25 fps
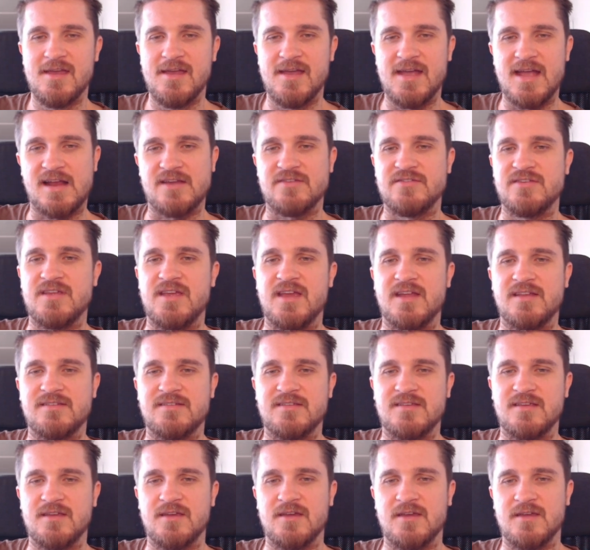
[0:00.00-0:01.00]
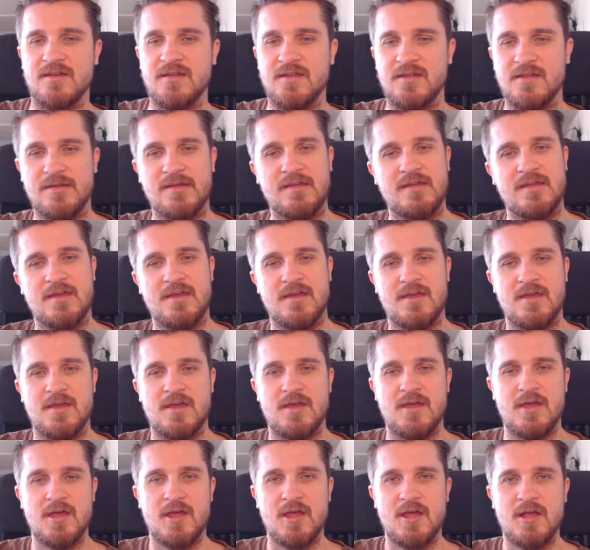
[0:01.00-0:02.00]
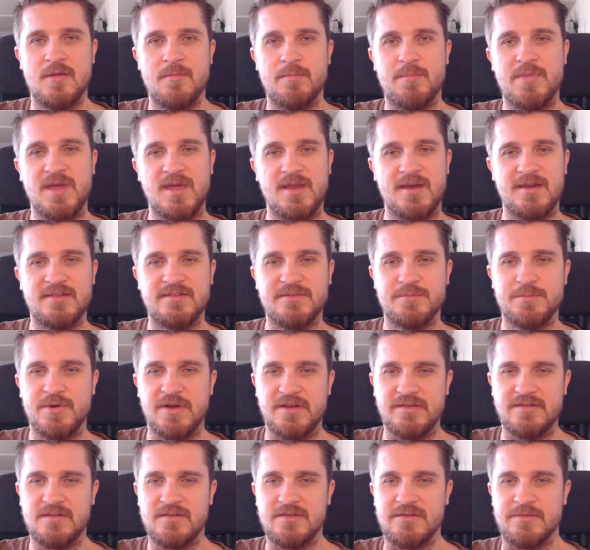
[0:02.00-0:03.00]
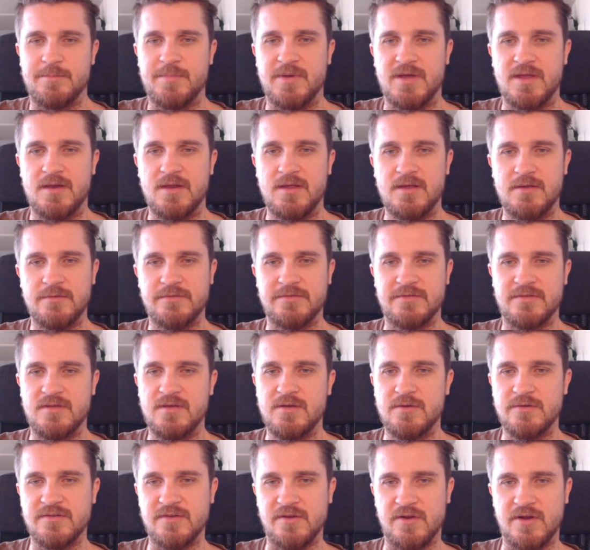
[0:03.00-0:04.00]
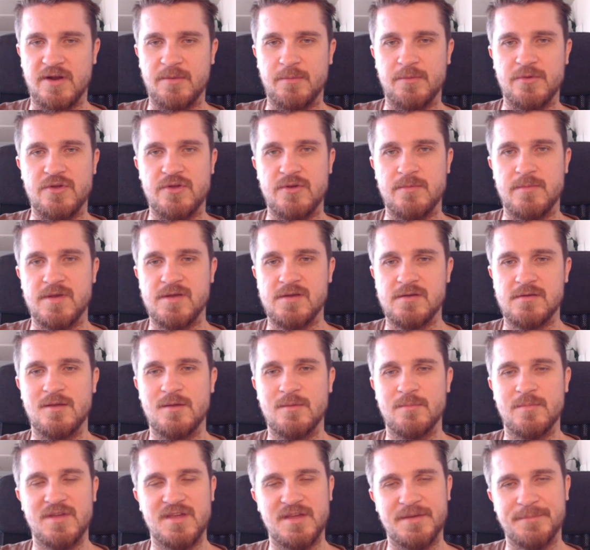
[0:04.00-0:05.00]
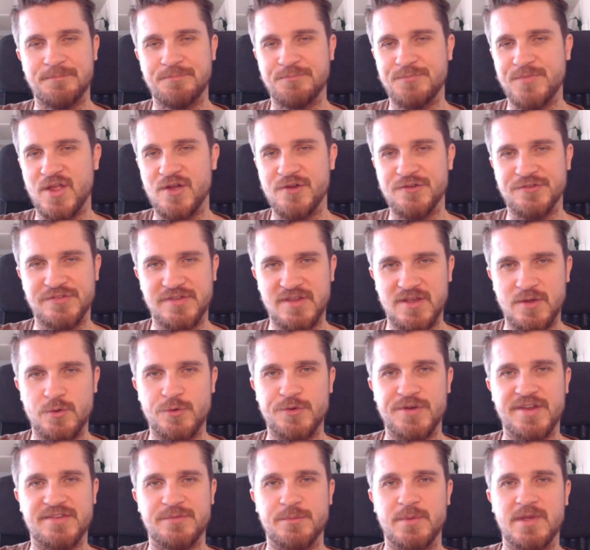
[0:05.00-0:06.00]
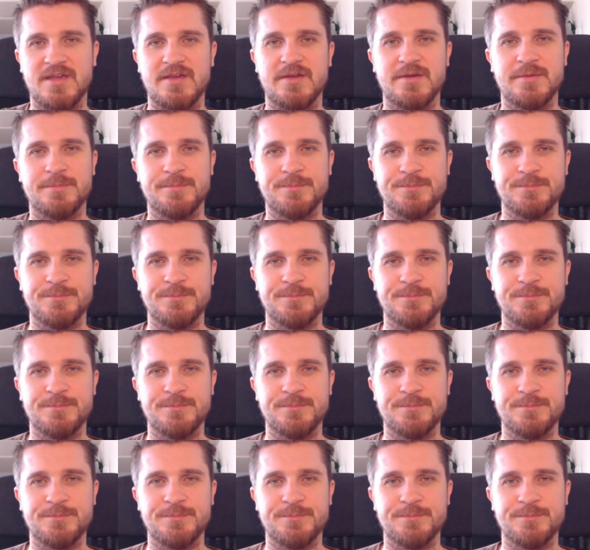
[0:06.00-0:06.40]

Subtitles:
actually get to be in his presence, but he was an incredible human. But yeah, I'll see you all next week.